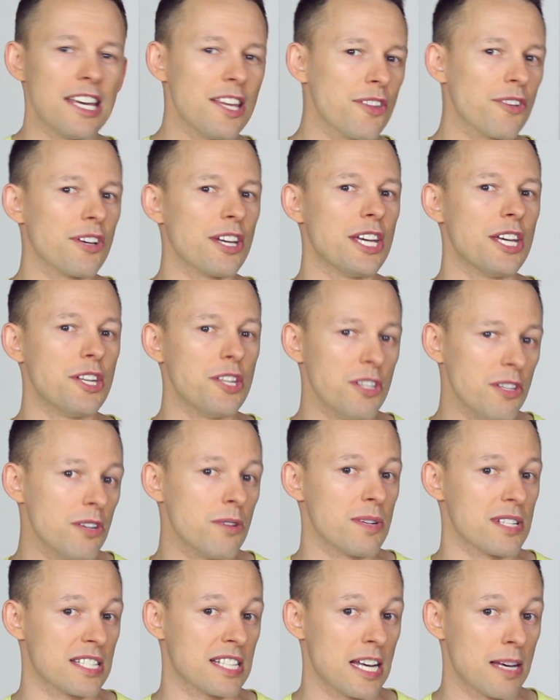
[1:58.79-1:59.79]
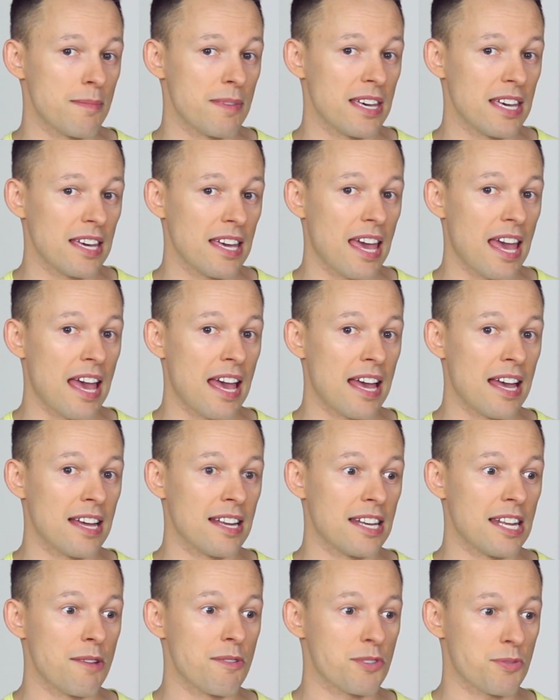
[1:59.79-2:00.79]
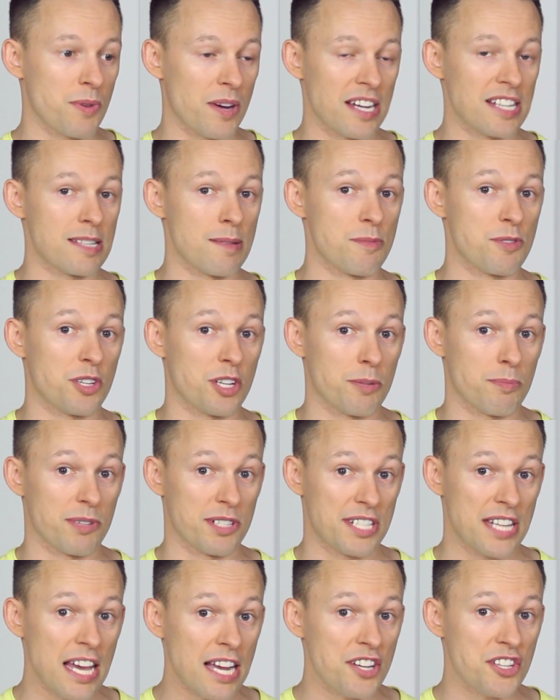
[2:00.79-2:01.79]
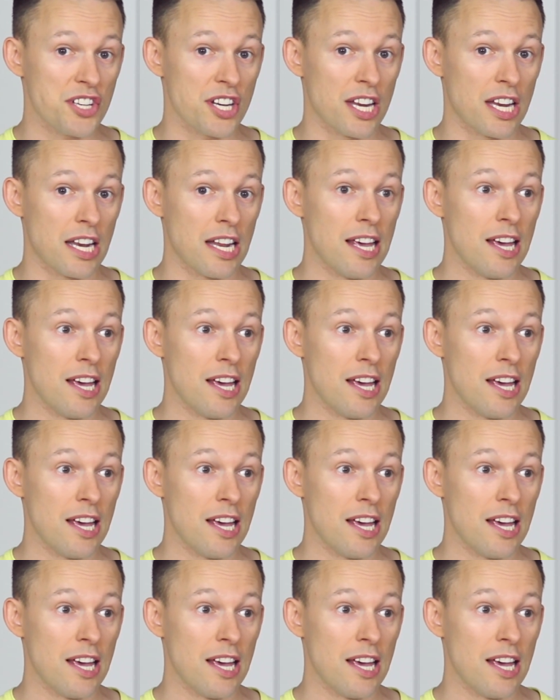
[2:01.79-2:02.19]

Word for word: either he knew it was coming and he was wearing some sort of protection,